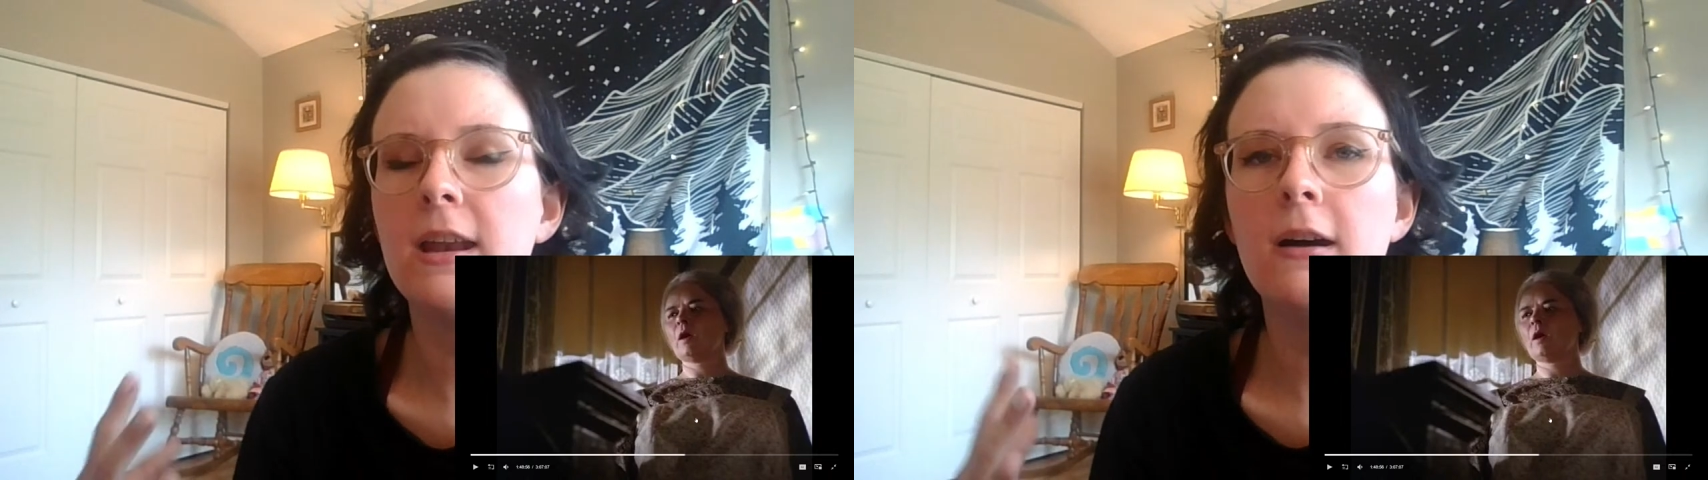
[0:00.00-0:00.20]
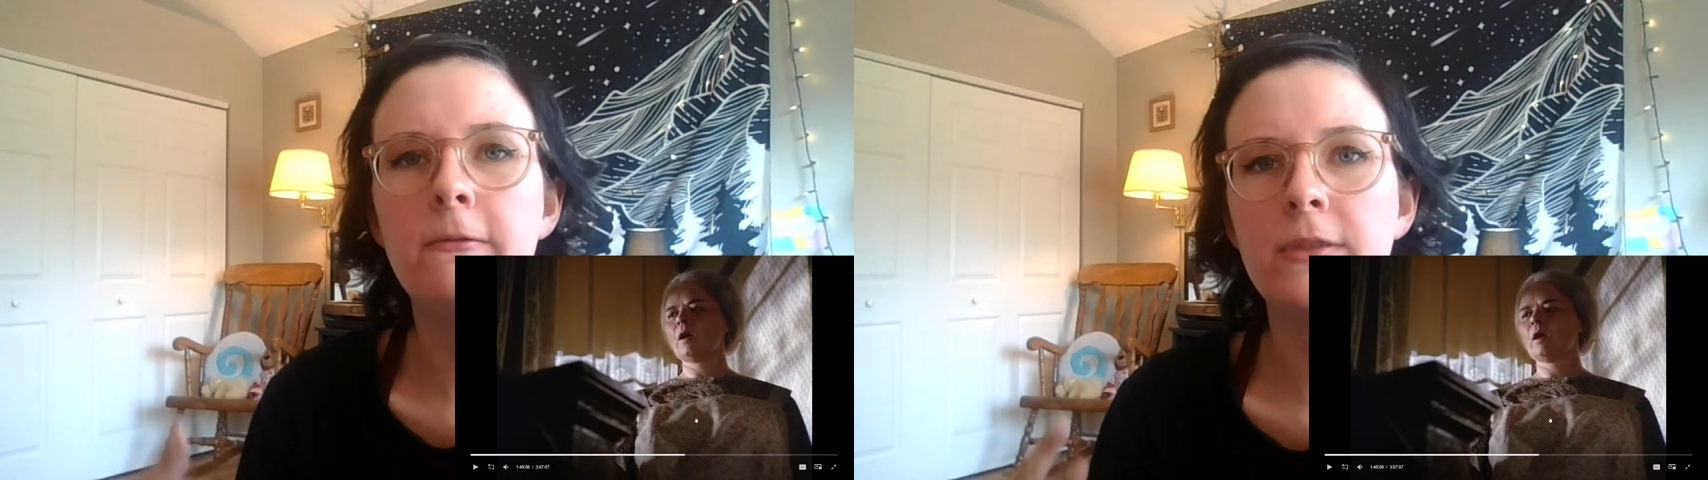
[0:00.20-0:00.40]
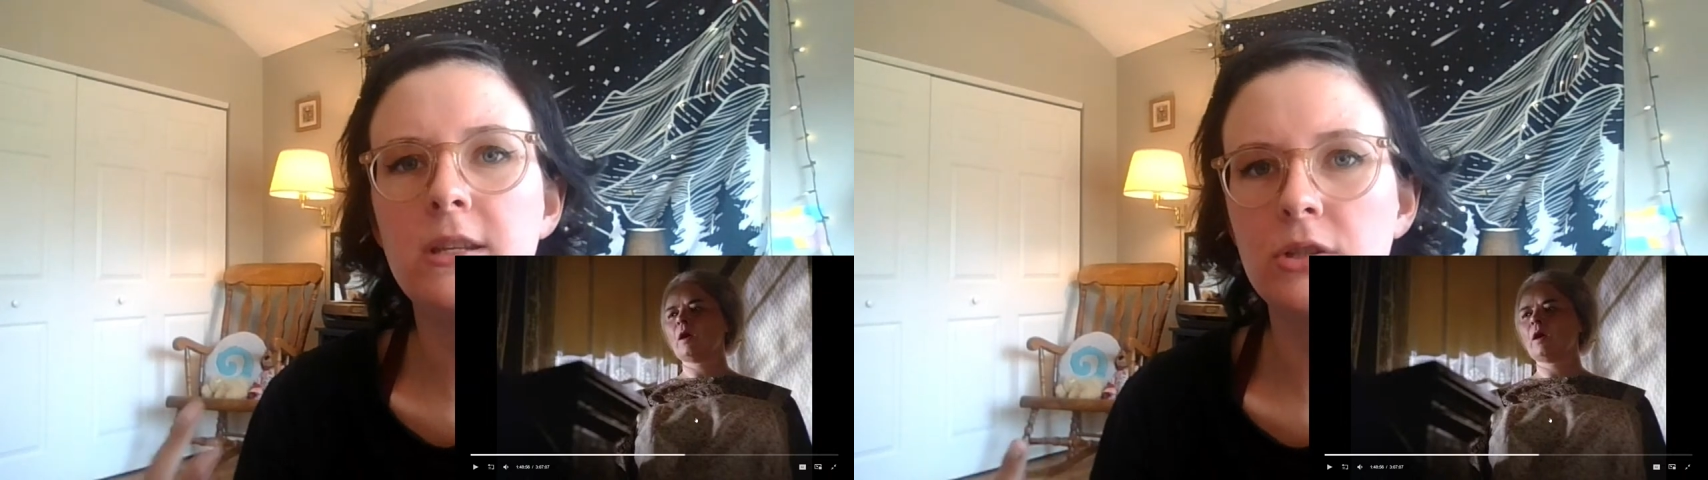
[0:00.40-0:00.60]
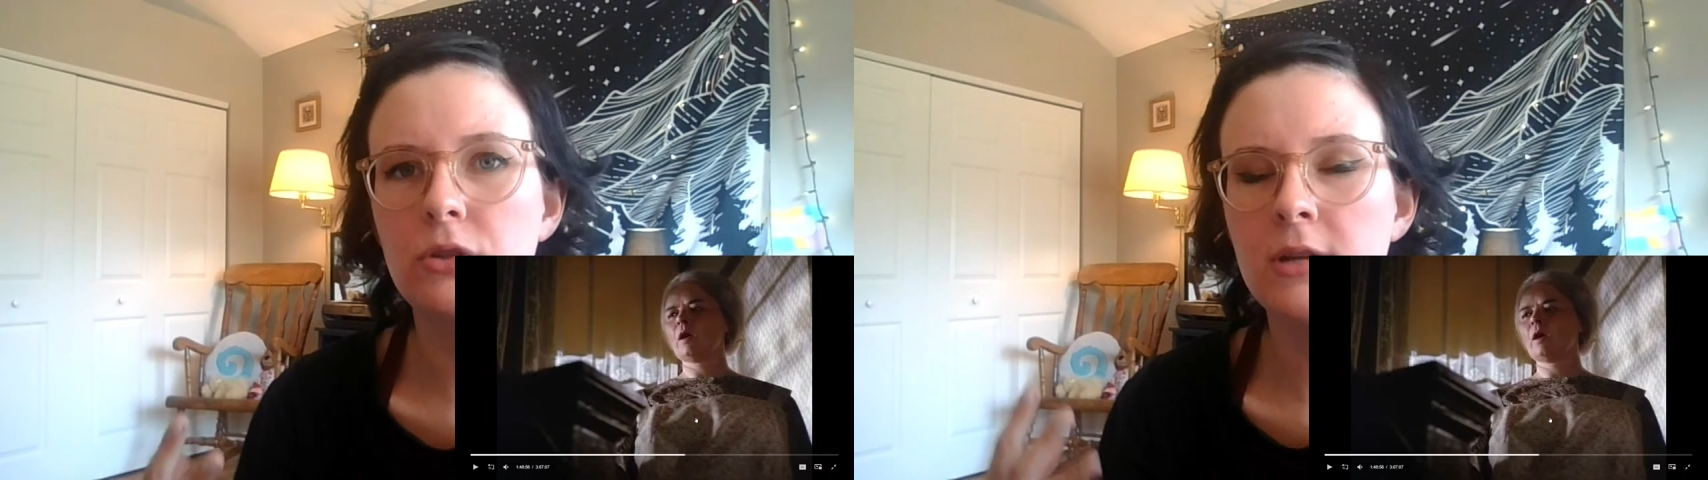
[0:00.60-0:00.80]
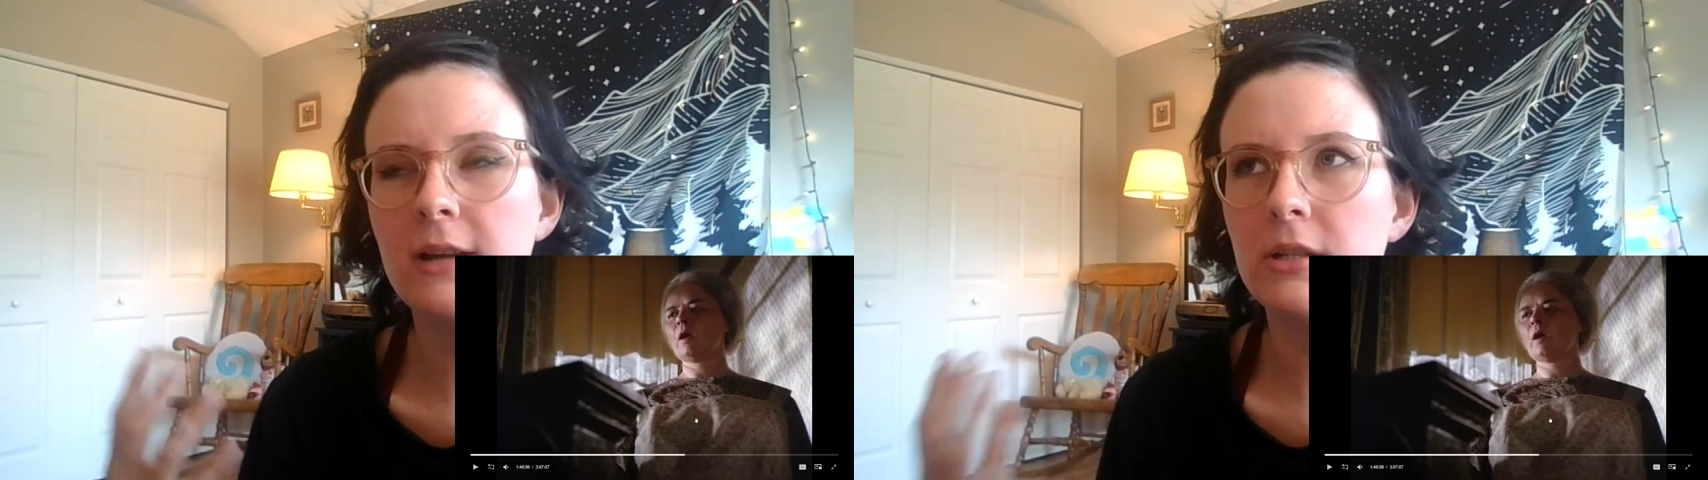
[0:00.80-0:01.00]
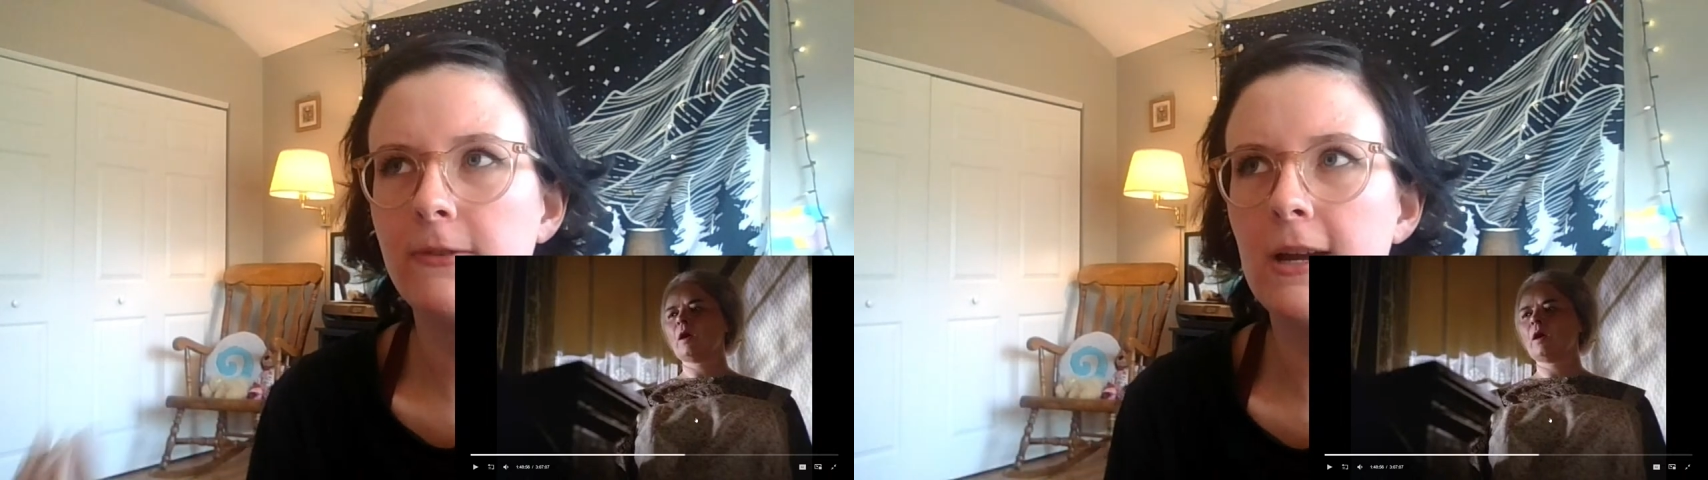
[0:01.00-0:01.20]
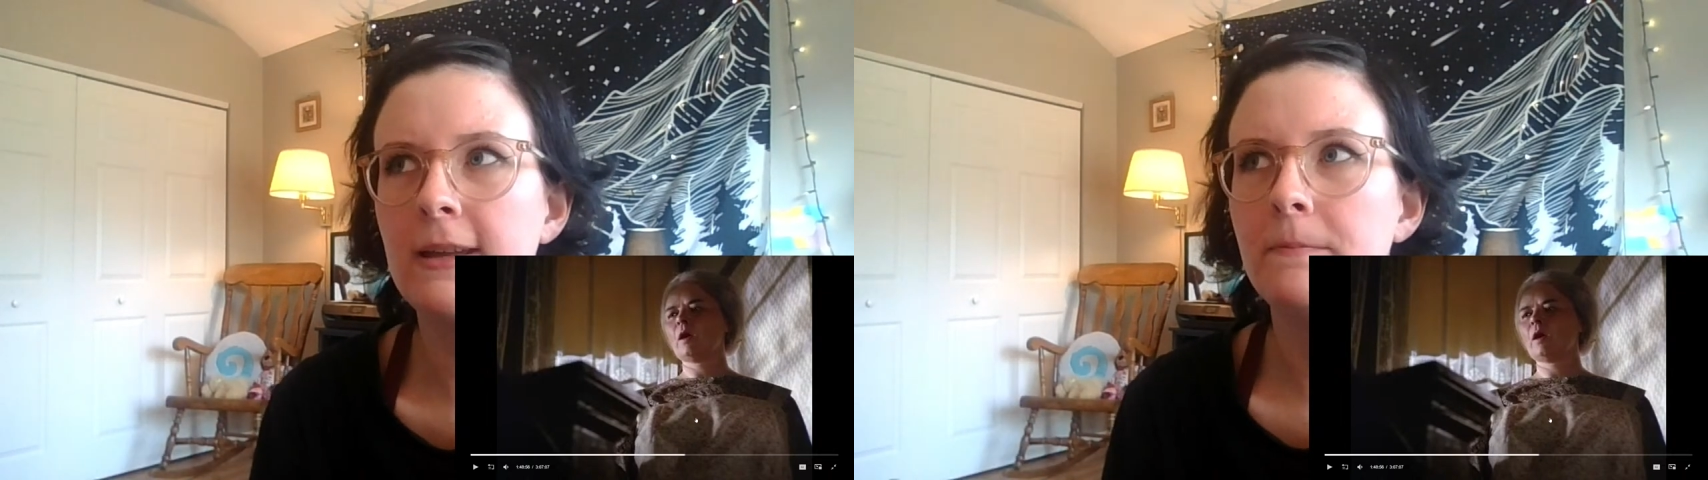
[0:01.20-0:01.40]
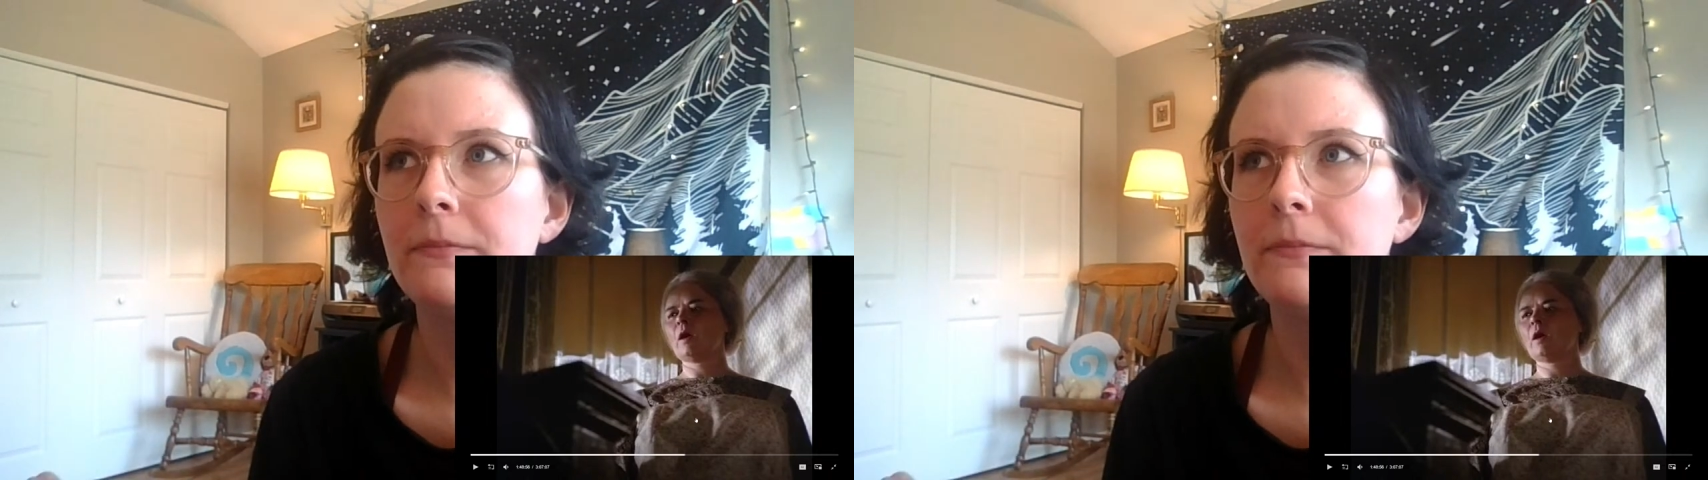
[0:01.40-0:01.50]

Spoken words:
of these... Not defiant.